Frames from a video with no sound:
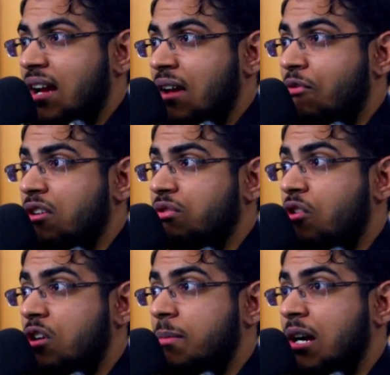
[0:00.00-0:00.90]
that, I want
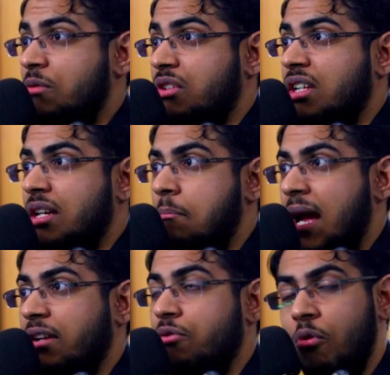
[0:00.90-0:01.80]
to talk about
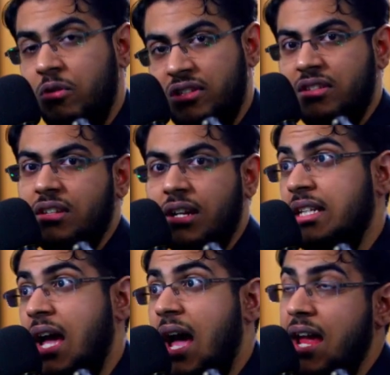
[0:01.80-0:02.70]
my goals.
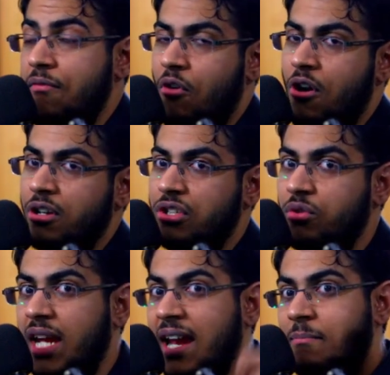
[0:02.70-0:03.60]
I want
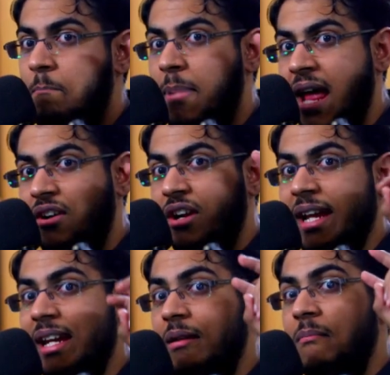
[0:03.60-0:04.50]
to get
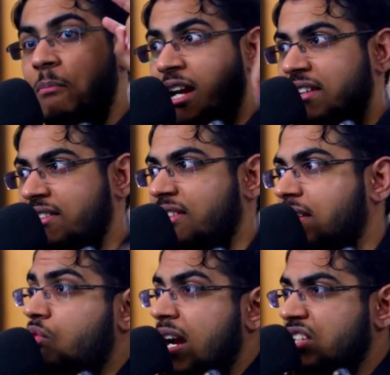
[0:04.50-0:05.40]
better in
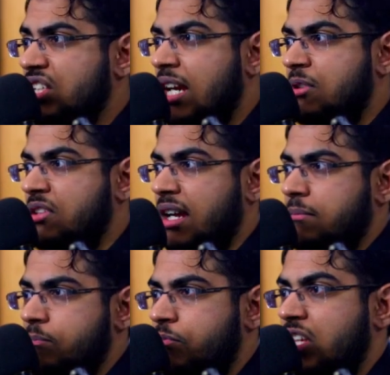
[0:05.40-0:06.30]
points. Strategy game
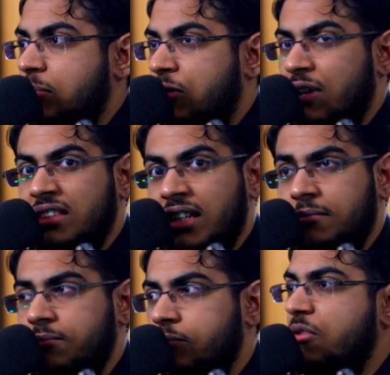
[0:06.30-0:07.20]
design, the number one
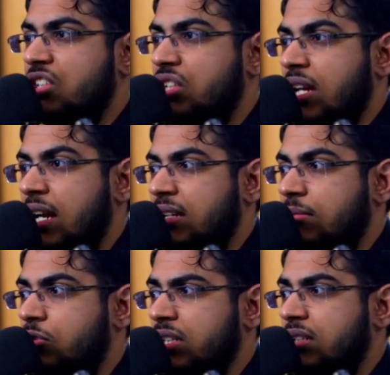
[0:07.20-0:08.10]
thing, cooperation and
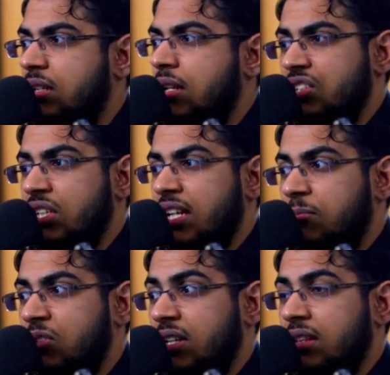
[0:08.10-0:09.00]
teamwork, finishing
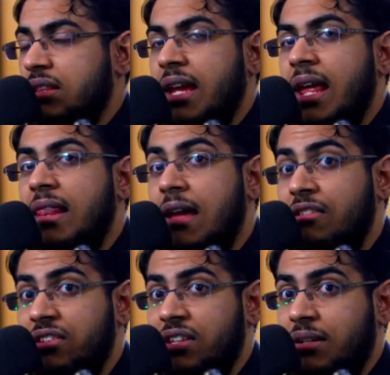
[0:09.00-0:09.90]
game skill, and
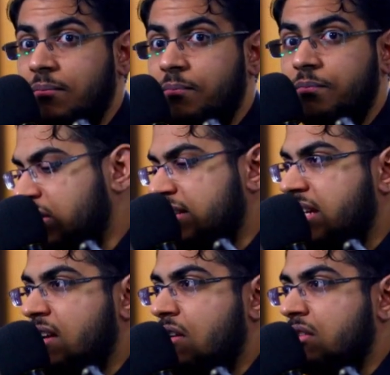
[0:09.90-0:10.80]
level design. So
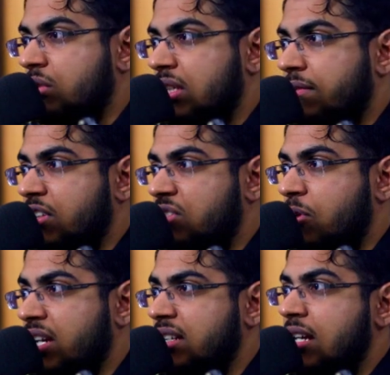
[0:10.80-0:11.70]
let's get on to the
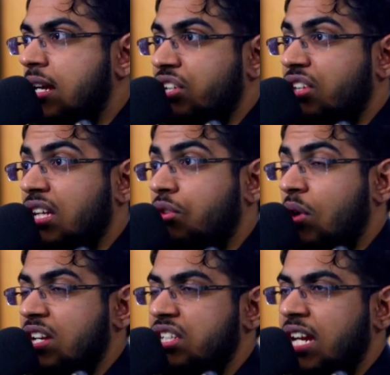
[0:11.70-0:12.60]
first point, which is the
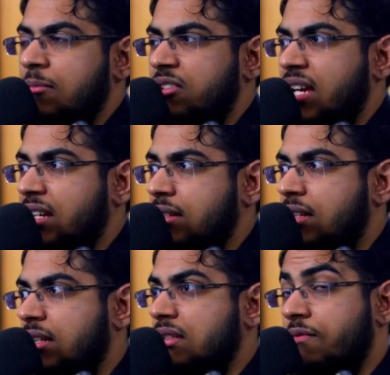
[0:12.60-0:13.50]
strategy game
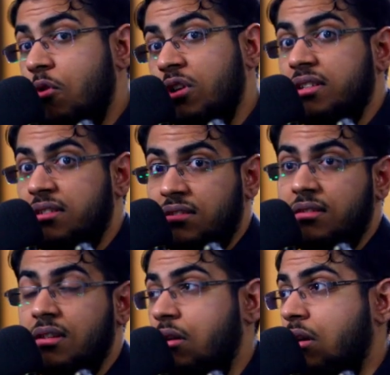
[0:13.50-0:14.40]
design, the
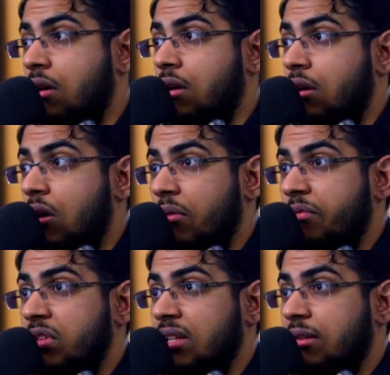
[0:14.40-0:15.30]
focus
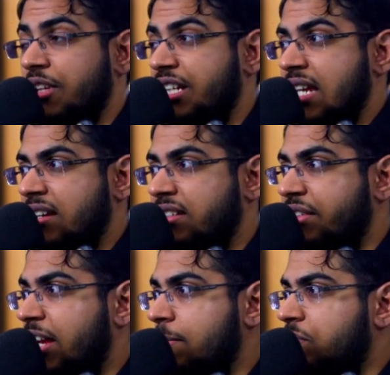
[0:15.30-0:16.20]
of this Flick
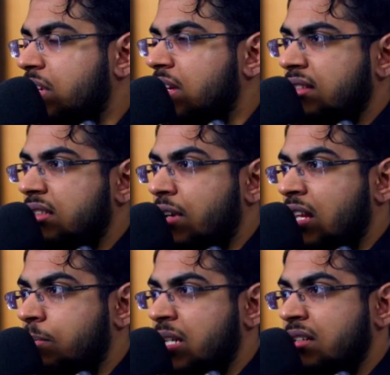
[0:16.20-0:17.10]
Tactics game. During the
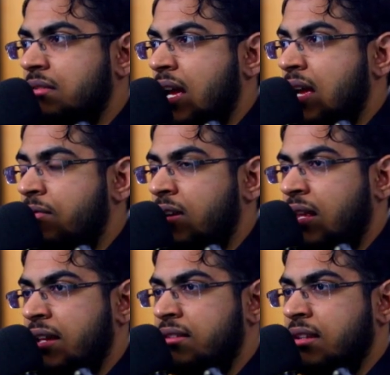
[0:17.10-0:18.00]
development, I've
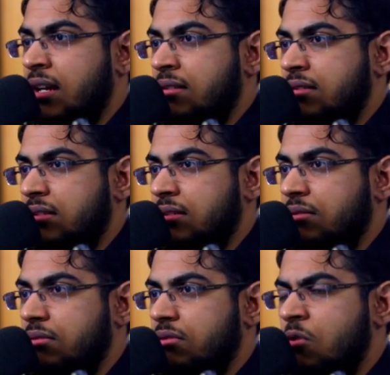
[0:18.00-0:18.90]
realized that
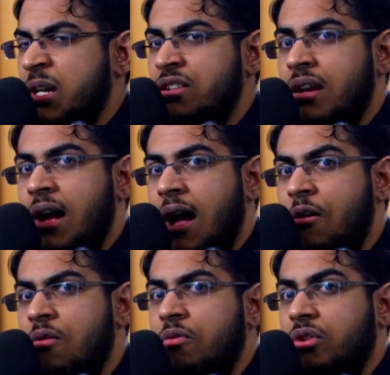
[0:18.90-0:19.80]
no matter
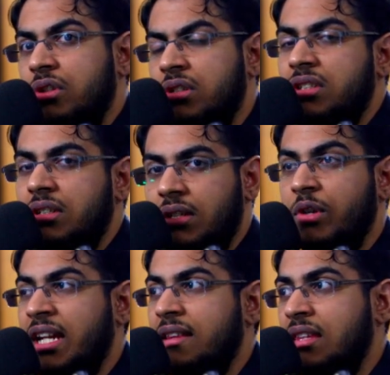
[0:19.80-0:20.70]
how good
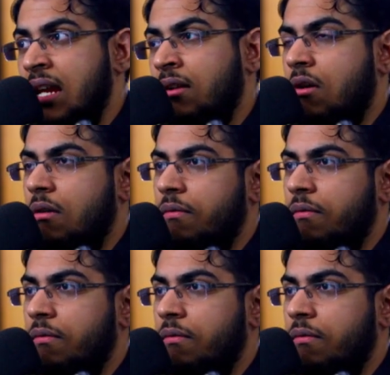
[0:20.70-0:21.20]
we can think